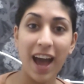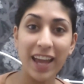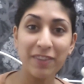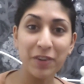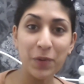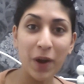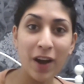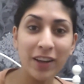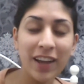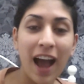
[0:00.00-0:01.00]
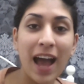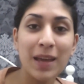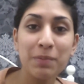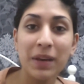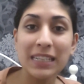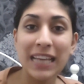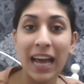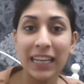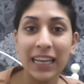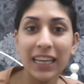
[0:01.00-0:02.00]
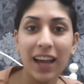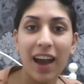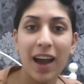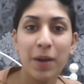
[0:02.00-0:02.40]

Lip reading: Hi everyone, I'm Tany.